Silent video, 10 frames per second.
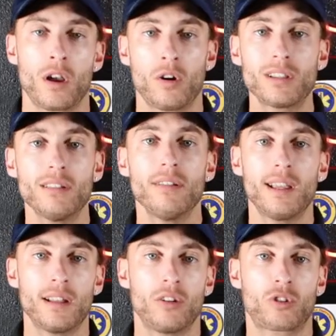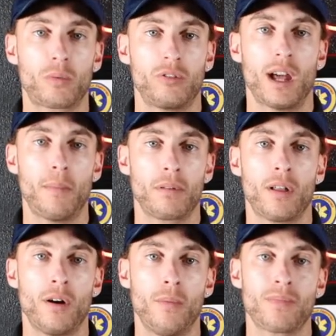Click the link in the description down
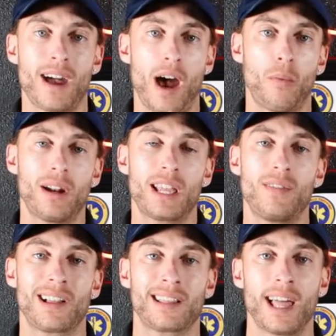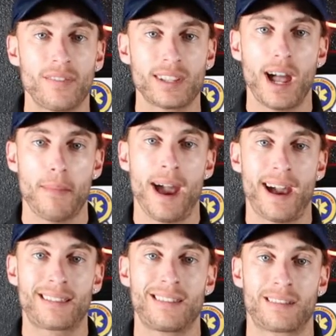below. I want to give you a lifetime
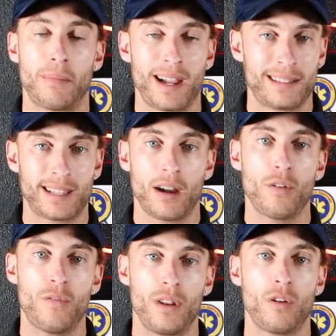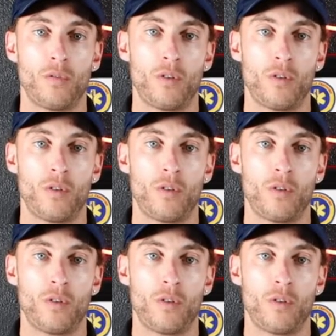access to my entire video